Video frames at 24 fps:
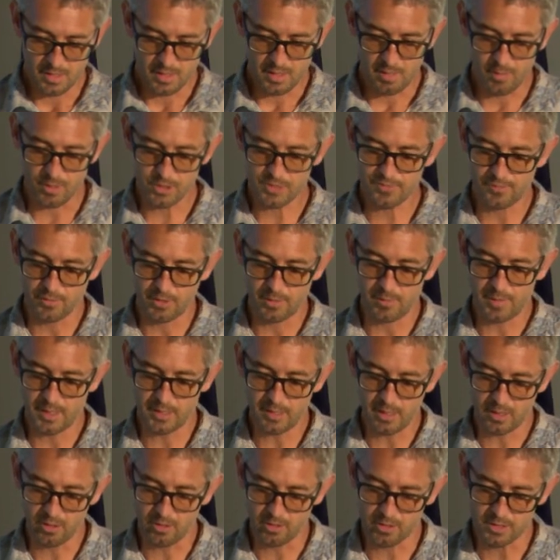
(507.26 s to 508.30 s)
the most
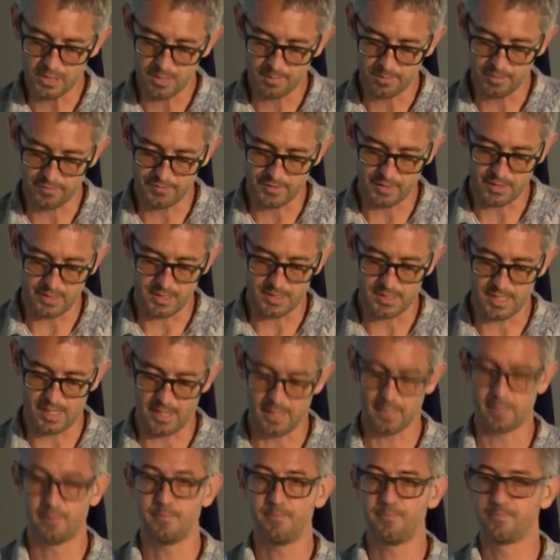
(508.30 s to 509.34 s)
fundamental concept of the
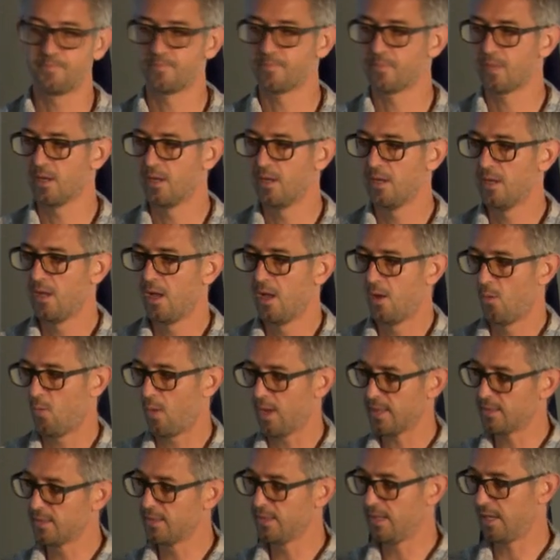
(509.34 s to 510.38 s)
design,
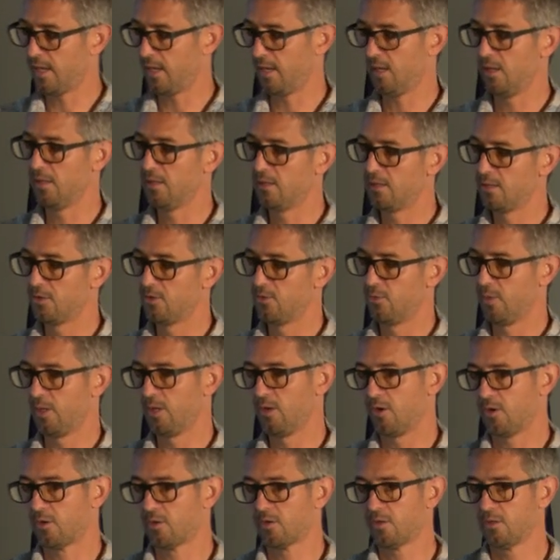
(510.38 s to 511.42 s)
what nail do we
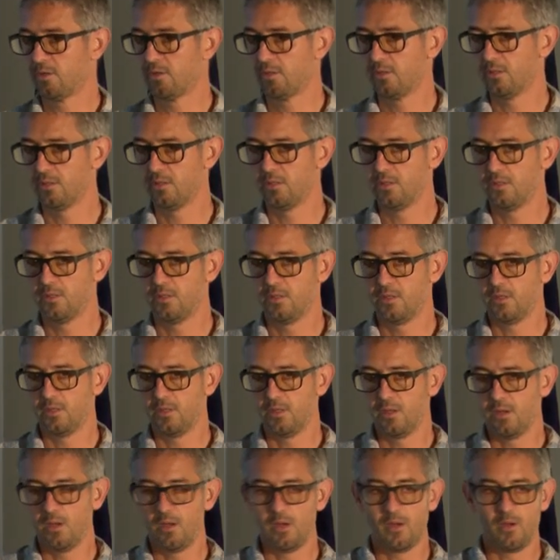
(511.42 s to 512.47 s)
knock
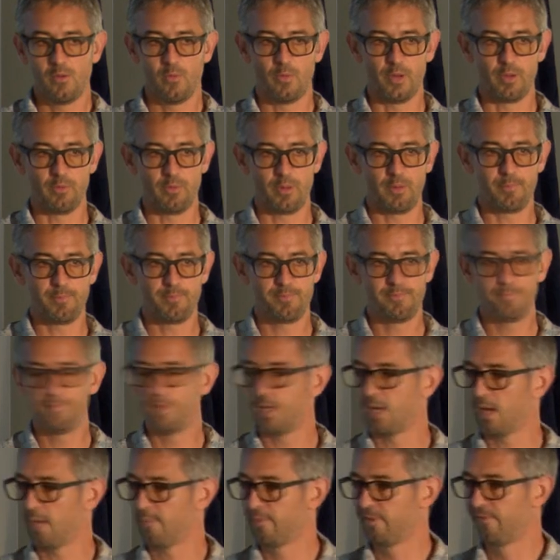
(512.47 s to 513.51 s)
when we
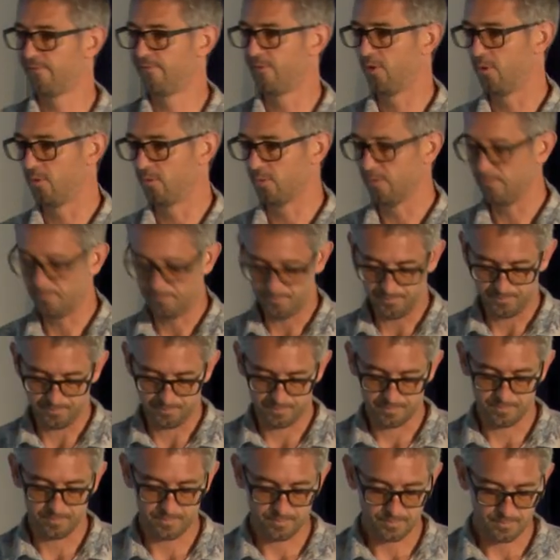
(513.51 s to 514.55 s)
pick up the phone?
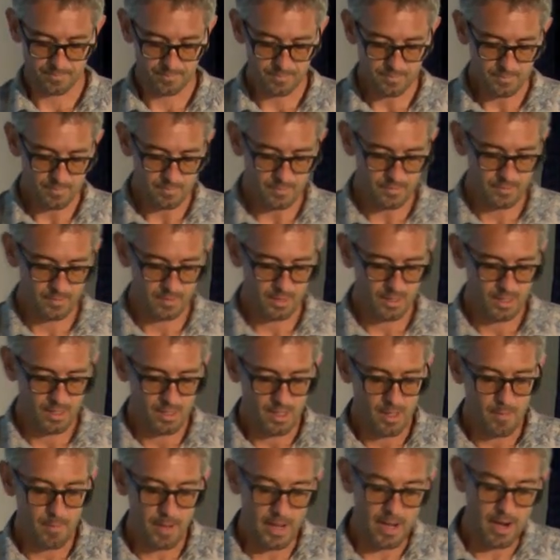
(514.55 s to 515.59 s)

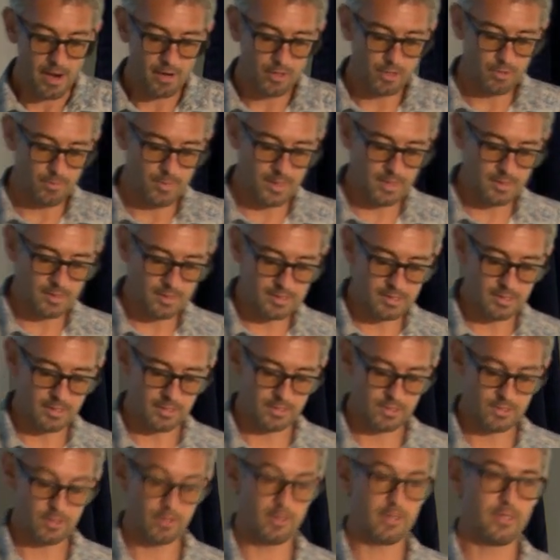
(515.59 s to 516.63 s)
My argument is
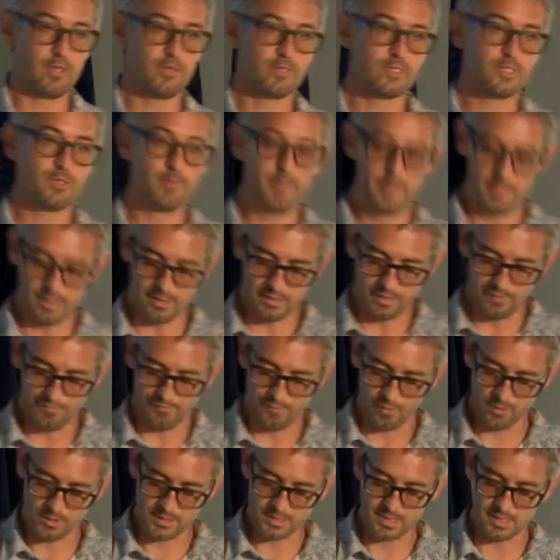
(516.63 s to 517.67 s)
this usability
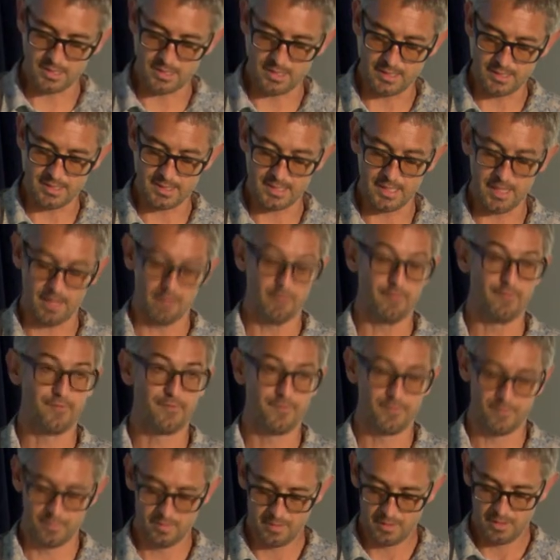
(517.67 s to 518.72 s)
forces
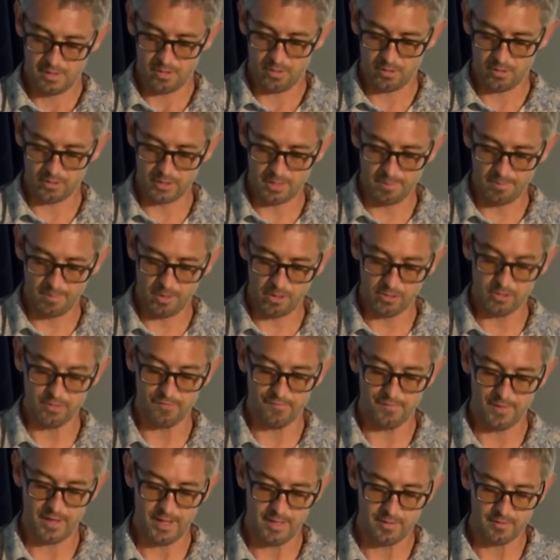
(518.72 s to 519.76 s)
itself on the plot
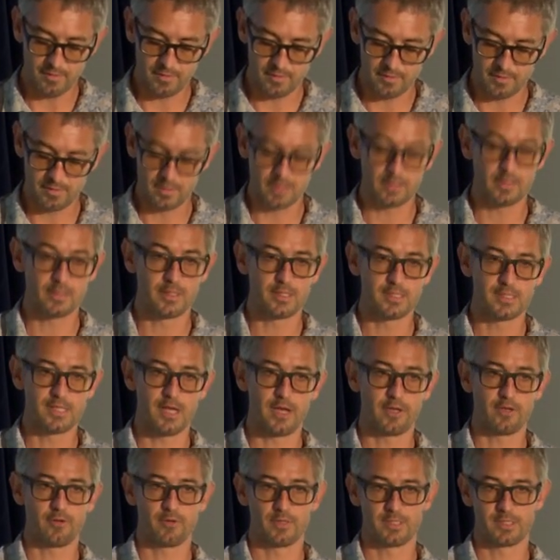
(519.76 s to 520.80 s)
of land that the
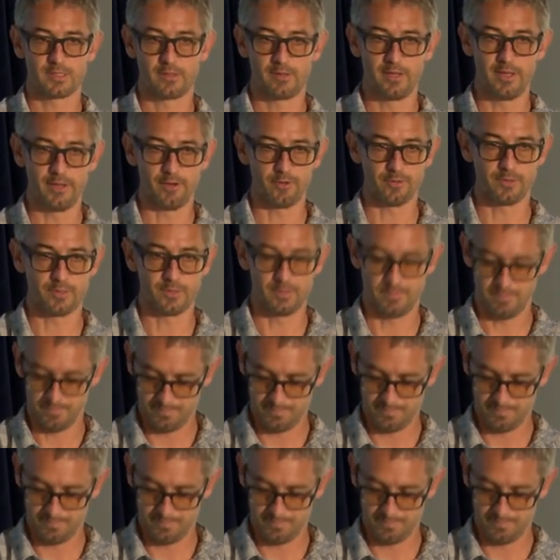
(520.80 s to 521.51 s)
designer has cleared.